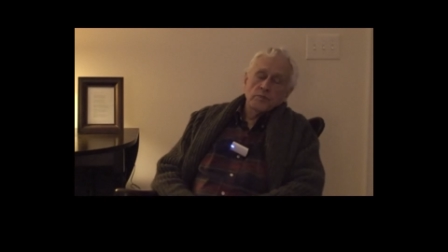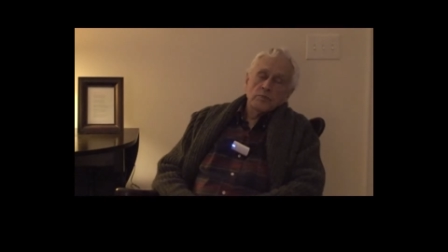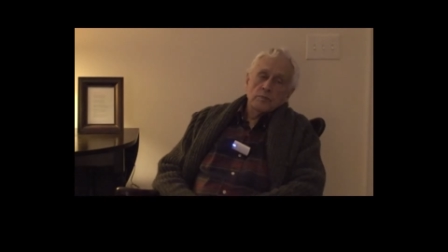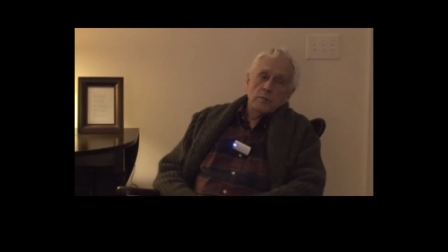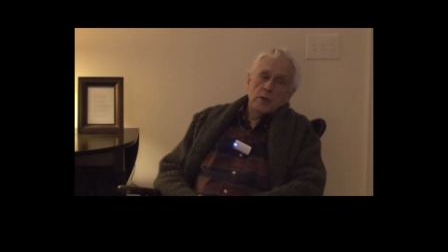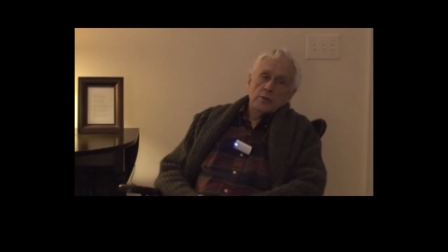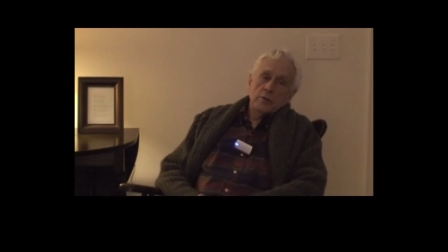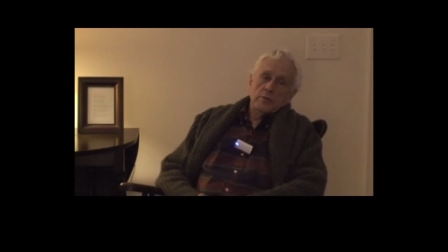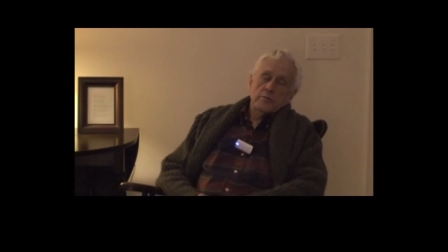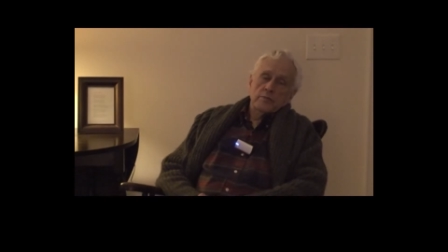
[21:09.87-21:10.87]
Yeah.
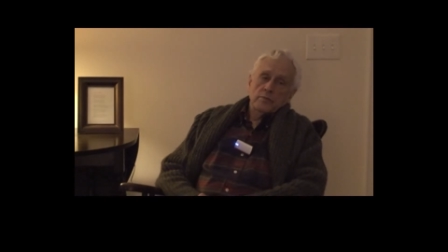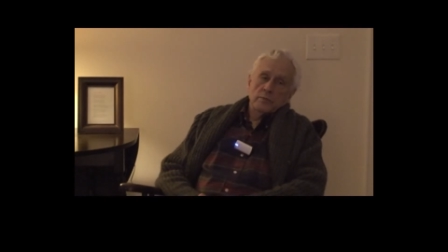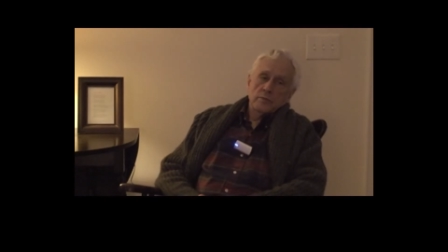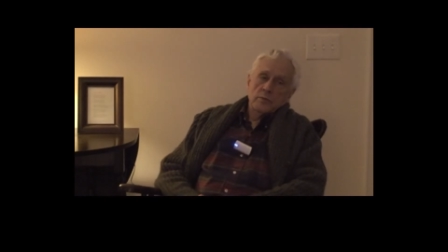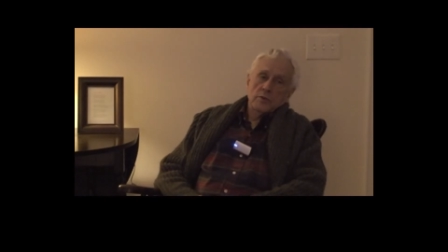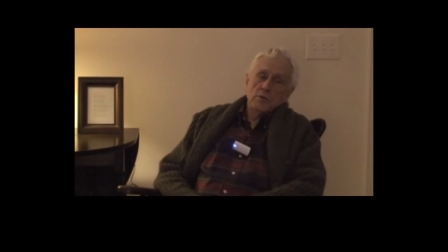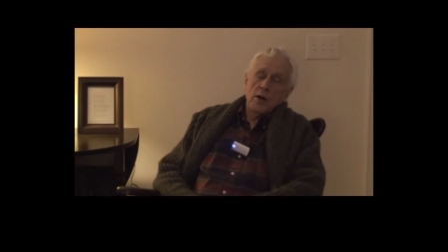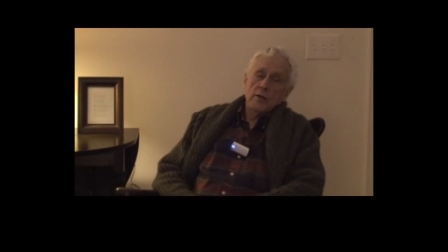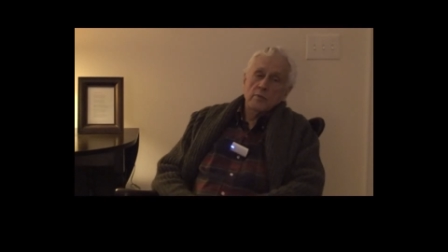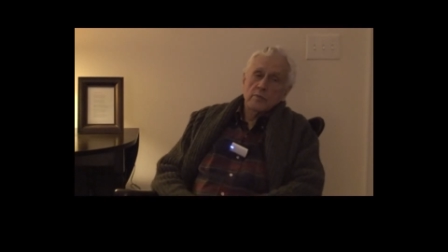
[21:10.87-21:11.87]
So,
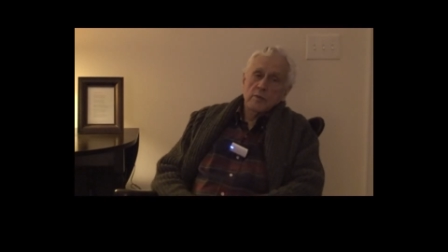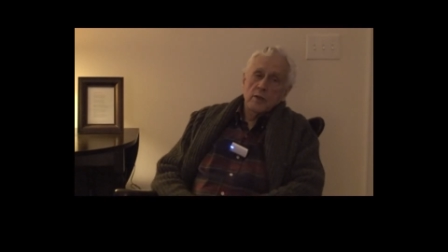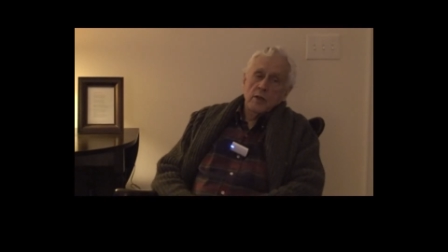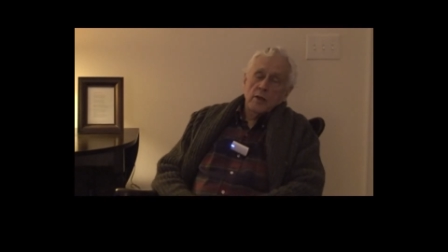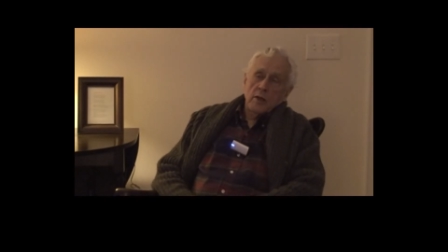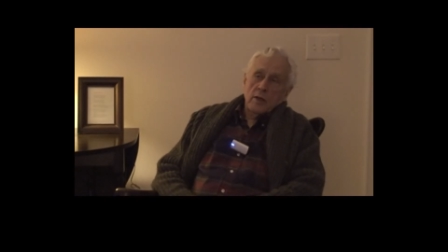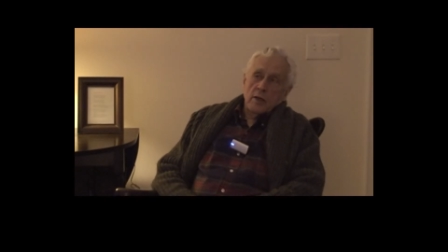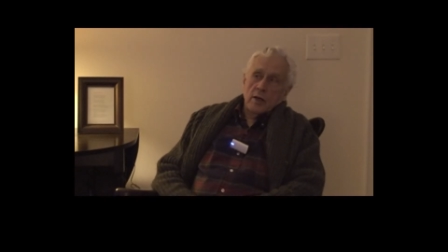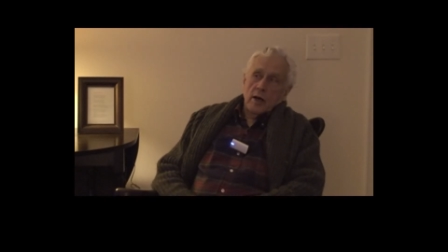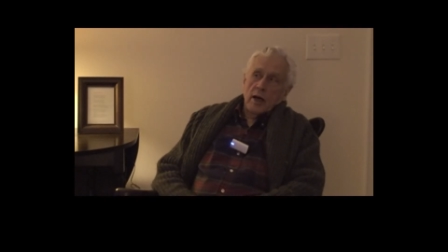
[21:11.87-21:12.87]
so I,
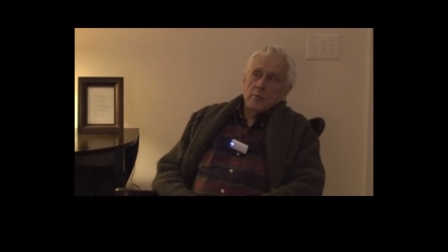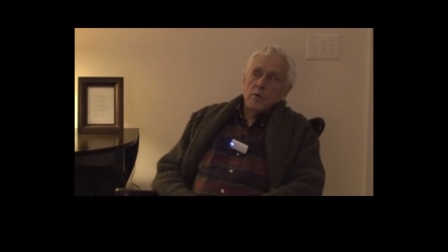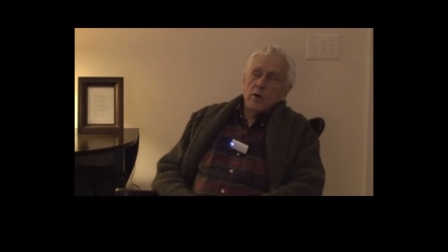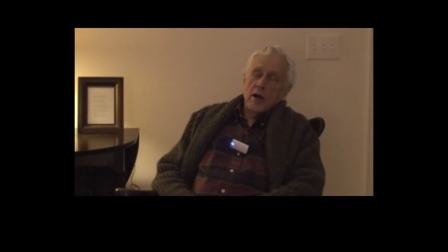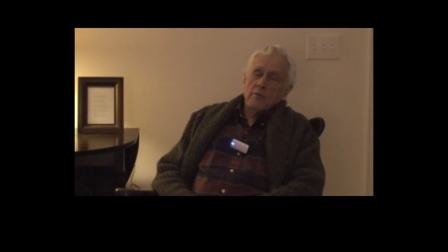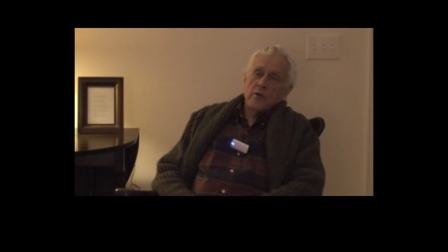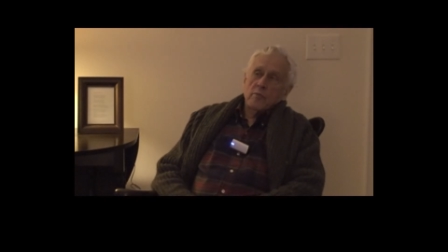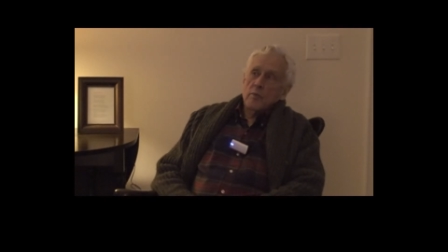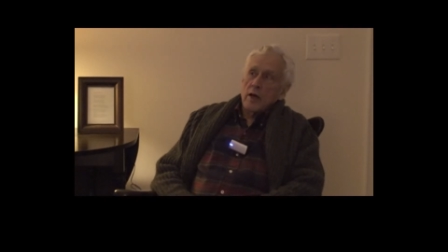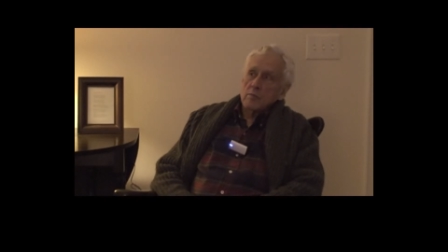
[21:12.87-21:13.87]
I'm, a, I'm,
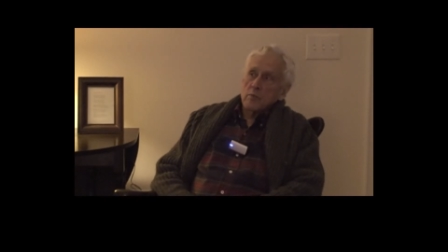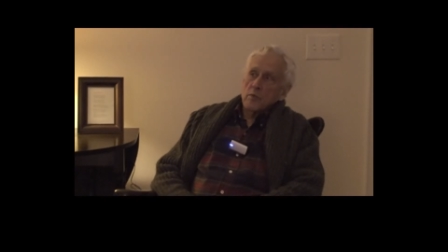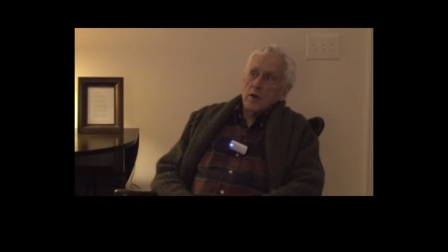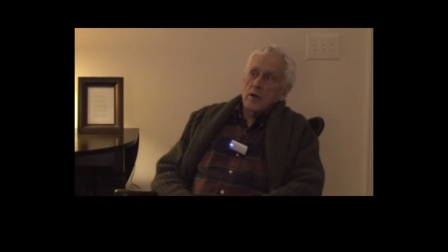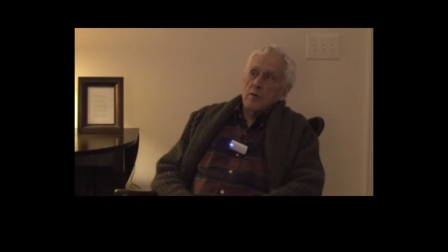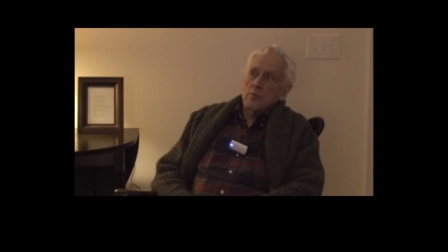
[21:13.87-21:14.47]
very, I'm